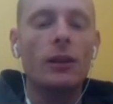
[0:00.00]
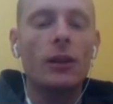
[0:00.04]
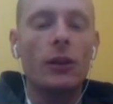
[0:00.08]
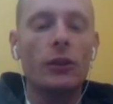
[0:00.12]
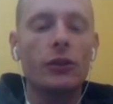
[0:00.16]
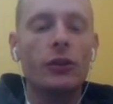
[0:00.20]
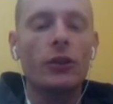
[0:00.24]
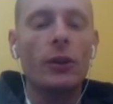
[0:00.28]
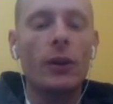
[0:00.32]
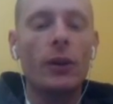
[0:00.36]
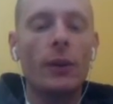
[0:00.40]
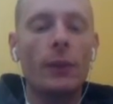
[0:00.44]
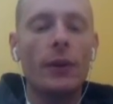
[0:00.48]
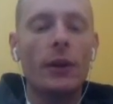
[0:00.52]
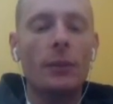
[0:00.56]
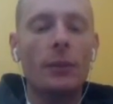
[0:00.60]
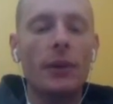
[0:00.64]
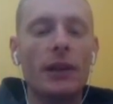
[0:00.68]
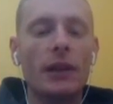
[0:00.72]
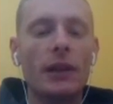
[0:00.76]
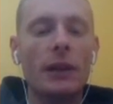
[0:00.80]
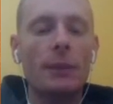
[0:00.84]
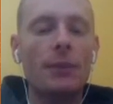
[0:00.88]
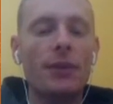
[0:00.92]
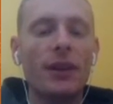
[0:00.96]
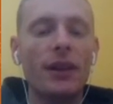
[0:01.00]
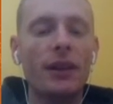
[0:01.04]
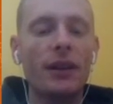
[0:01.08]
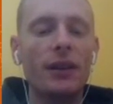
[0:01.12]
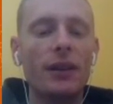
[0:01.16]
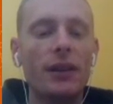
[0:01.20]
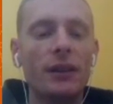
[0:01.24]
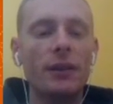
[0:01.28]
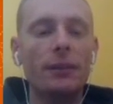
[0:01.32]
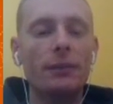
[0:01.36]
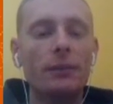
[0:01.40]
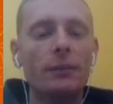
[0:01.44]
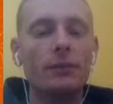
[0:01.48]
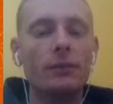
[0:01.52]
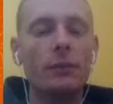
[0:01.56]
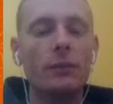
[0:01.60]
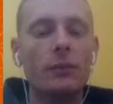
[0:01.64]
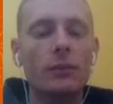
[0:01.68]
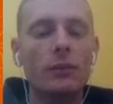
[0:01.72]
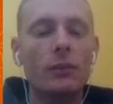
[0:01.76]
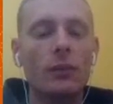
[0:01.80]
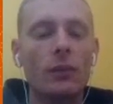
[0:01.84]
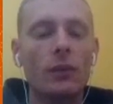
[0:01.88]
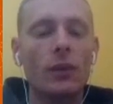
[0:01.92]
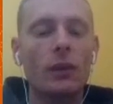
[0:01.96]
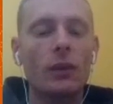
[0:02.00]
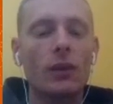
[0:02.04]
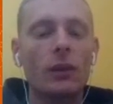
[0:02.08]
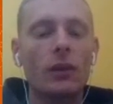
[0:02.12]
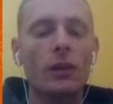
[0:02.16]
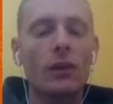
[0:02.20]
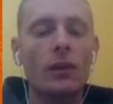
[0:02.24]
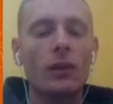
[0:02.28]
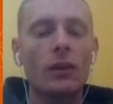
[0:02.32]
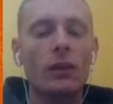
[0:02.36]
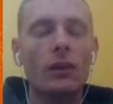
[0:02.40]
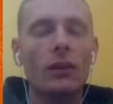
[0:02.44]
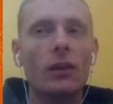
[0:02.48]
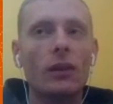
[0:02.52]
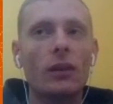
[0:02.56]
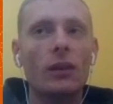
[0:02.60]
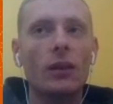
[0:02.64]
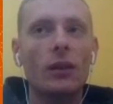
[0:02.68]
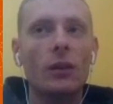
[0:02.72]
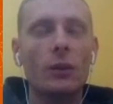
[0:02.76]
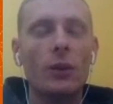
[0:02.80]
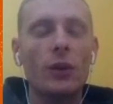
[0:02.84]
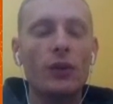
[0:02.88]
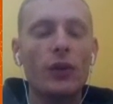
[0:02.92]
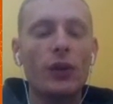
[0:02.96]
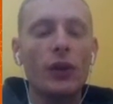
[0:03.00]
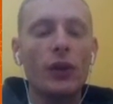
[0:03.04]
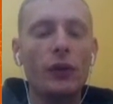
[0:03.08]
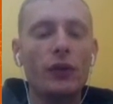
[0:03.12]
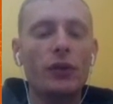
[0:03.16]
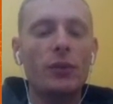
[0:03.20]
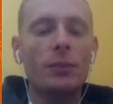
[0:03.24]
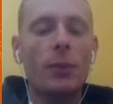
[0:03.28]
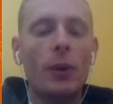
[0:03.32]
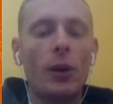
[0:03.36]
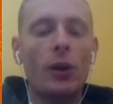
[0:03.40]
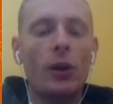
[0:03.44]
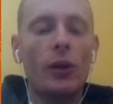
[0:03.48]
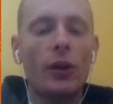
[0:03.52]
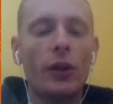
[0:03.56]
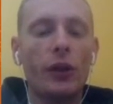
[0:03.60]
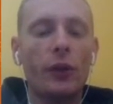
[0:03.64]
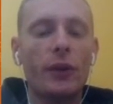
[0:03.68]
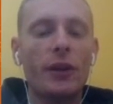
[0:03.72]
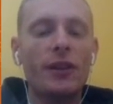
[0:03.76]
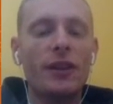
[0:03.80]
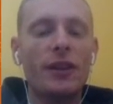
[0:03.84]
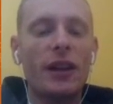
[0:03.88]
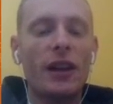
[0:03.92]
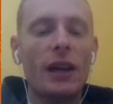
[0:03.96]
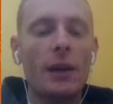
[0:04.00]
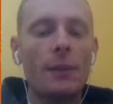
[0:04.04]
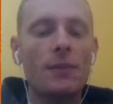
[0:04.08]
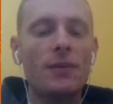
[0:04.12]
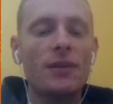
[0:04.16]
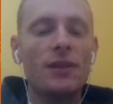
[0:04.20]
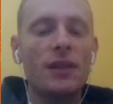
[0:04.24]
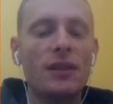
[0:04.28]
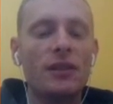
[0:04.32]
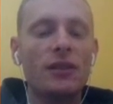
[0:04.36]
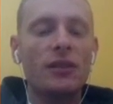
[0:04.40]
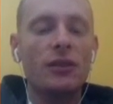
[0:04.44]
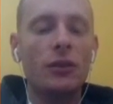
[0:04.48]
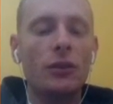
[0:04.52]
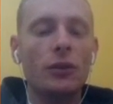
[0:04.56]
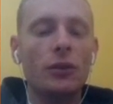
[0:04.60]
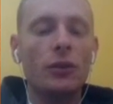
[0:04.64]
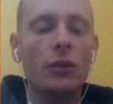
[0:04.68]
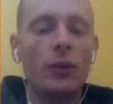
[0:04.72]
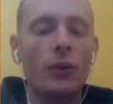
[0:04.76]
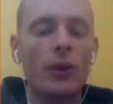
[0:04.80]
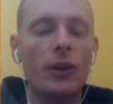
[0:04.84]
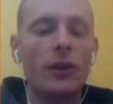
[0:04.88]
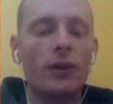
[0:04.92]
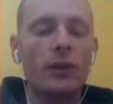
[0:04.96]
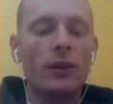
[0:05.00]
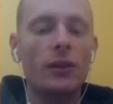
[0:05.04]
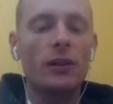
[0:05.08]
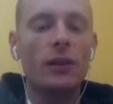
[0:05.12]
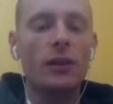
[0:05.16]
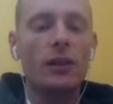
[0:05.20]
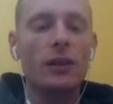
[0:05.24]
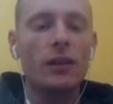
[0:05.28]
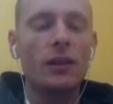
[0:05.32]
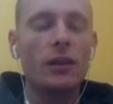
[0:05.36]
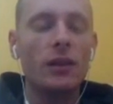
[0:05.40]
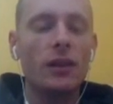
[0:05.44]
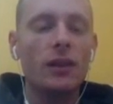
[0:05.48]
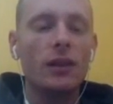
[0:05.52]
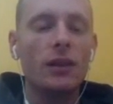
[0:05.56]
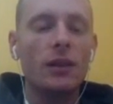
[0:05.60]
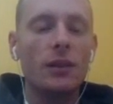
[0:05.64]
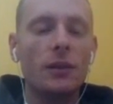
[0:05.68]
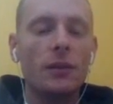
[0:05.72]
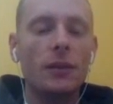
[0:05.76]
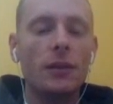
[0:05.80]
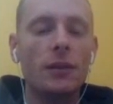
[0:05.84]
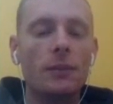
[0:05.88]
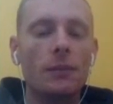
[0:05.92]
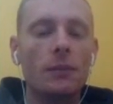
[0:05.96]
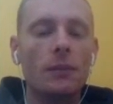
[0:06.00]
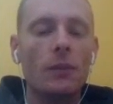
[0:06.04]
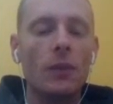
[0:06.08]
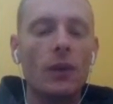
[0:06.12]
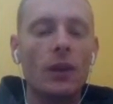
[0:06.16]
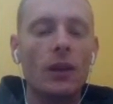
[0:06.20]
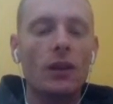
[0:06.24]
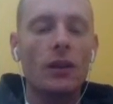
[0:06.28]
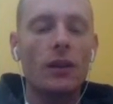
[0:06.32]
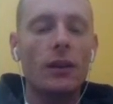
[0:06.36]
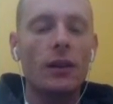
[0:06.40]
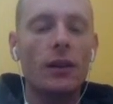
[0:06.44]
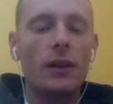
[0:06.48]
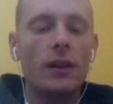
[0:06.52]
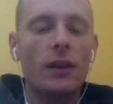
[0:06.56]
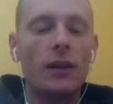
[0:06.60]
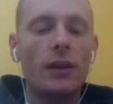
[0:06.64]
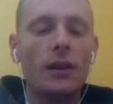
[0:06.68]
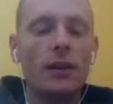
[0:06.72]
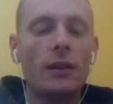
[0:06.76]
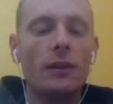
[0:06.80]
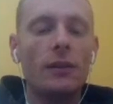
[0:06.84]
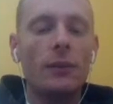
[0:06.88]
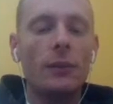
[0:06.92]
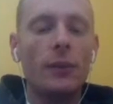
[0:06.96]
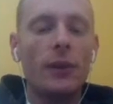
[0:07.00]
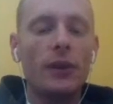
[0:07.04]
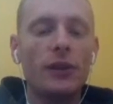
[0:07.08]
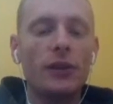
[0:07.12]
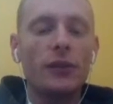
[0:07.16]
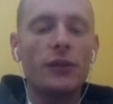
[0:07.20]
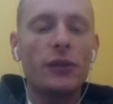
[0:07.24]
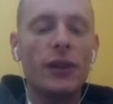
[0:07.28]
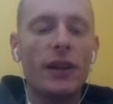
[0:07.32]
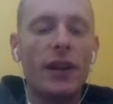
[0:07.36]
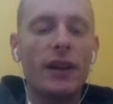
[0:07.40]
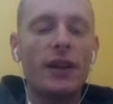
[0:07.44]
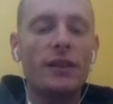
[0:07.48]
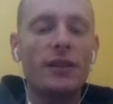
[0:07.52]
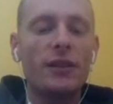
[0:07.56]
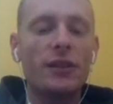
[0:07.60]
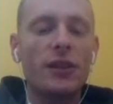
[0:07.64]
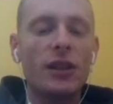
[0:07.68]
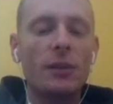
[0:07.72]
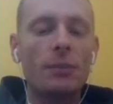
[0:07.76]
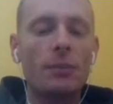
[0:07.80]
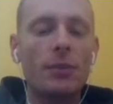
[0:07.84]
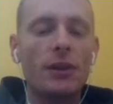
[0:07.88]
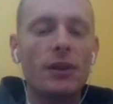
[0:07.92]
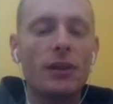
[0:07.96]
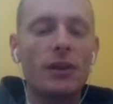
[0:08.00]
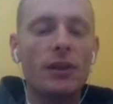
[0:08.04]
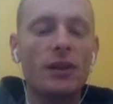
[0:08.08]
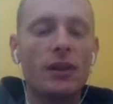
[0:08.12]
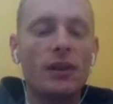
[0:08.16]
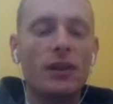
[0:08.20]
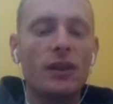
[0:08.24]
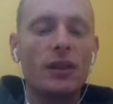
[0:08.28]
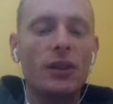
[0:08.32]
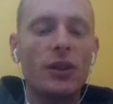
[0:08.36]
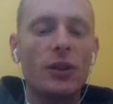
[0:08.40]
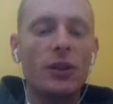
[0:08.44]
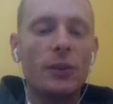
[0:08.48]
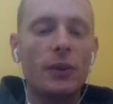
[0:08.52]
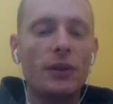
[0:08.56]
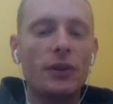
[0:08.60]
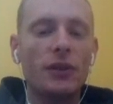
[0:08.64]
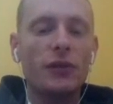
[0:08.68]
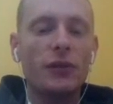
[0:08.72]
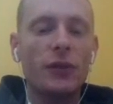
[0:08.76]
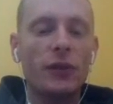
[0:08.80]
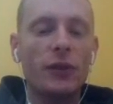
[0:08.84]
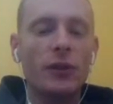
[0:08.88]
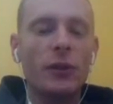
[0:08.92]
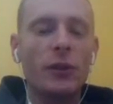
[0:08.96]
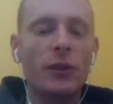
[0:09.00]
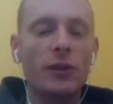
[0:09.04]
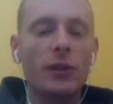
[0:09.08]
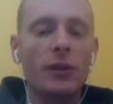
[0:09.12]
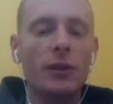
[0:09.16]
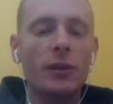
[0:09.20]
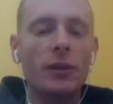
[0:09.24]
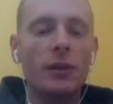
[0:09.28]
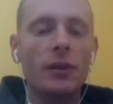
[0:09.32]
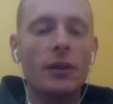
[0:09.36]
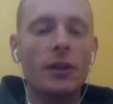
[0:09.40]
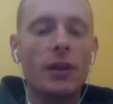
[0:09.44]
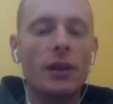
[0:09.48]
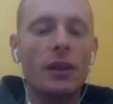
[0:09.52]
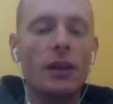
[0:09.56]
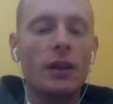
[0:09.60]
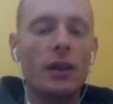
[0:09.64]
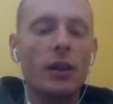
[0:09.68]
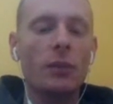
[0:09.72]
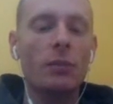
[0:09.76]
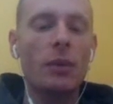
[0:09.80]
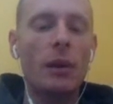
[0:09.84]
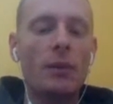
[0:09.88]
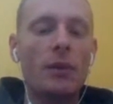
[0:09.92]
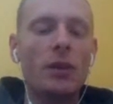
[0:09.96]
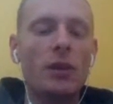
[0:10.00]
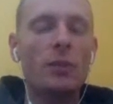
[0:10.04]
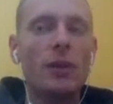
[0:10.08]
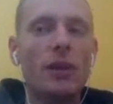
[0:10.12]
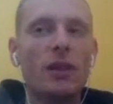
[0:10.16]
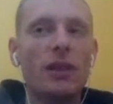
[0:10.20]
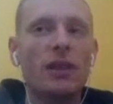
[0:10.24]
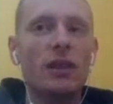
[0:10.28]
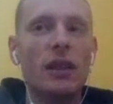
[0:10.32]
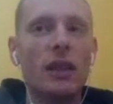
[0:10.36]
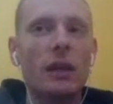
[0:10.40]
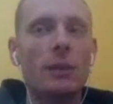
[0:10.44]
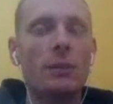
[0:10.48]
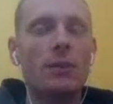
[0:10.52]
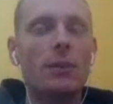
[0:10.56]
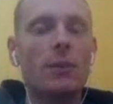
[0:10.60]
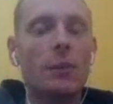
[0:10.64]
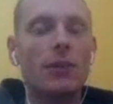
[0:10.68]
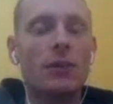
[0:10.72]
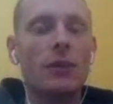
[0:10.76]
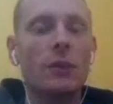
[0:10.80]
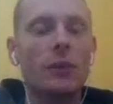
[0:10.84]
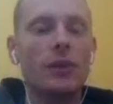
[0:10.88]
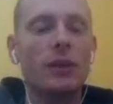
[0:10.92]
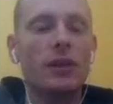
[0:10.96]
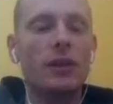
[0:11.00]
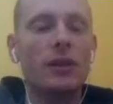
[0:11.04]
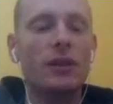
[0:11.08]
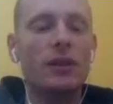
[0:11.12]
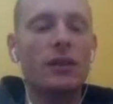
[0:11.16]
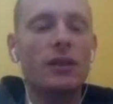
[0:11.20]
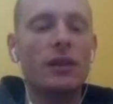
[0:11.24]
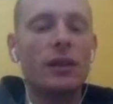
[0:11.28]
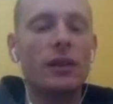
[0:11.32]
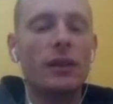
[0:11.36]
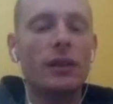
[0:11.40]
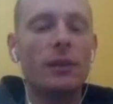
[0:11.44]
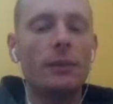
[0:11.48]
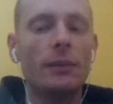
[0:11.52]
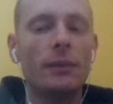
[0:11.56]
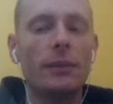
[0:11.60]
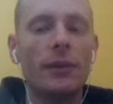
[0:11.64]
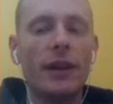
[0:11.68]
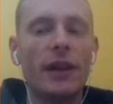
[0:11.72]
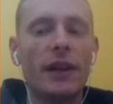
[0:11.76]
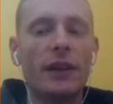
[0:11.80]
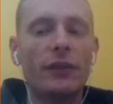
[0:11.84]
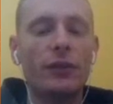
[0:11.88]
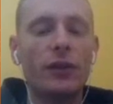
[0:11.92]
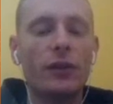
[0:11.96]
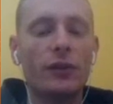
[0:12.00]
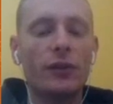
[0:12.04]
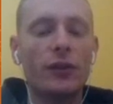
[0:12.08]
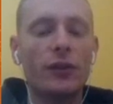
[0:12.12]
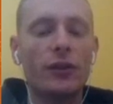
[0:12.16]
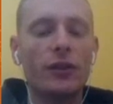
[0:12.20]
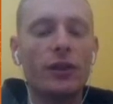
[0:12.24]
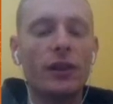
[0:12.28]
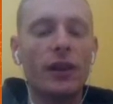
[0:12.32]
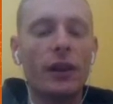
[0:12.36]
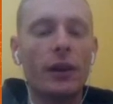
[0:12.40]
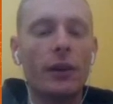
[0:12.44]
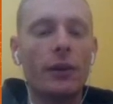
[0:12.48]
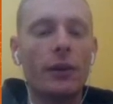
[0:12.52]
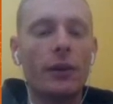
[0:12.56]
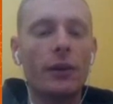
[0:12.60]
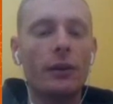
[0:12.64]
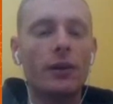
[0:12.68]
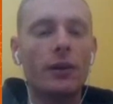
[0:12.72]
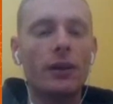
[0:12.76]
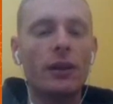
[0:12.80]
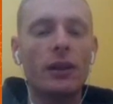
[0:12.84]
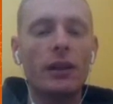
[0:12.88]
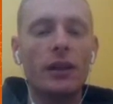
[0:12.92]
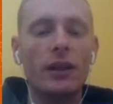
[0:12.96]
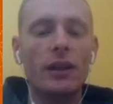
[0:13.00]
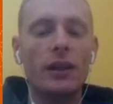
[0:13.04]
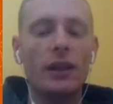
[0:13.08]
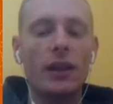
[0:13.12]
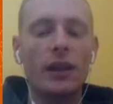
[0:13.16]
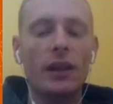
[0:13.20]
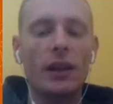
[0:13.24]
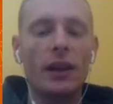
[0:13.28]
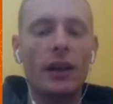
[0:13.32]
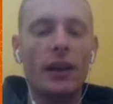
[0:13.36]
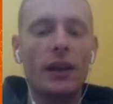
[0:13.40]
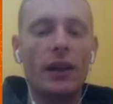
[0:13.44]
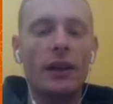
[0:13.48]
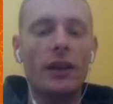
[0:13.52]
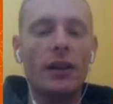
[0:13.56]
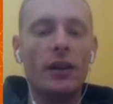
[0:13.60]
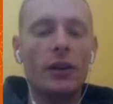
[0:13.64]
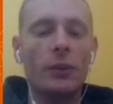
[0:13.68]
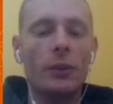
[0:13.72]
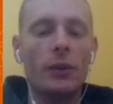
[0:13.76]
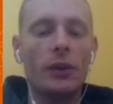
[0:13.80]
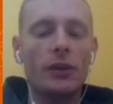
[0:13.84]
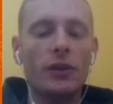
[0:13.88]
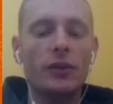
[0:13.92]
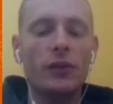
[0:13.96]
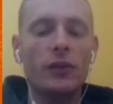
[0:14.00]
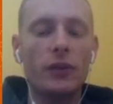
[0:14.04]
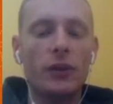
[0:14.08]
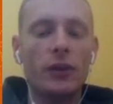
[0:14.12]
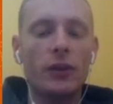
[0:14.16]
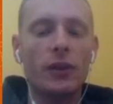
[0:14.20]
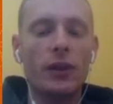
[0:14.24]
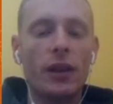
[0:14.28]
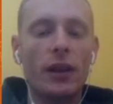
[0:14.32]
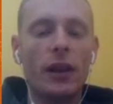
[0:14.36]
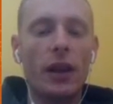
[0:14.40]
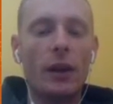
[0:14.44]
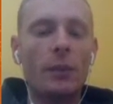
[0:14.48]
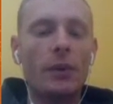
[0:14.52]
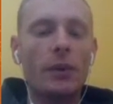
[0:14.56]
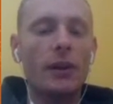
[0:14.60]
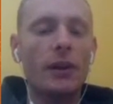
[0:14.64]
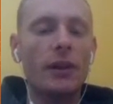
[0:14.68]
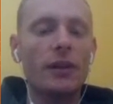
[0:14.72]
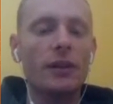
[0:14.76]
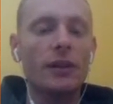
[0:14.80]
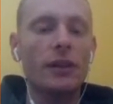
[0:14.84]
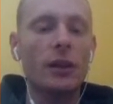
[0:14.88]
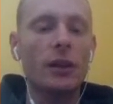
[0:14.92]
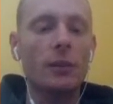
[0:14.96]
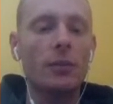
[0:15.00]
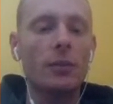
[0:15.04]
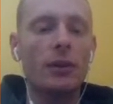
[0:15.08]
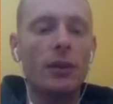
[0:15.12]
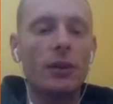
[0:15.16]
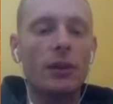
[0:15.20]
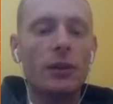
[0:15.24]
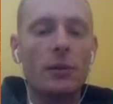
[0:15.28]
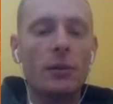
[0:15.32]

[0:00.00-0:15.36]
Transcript: Also, I want to bring up that um, we've used ball three times since the tutorial. Uh, once for gate skip, once for uh, baby spin skip, which was um, right after the first encounter, and once for the library skip.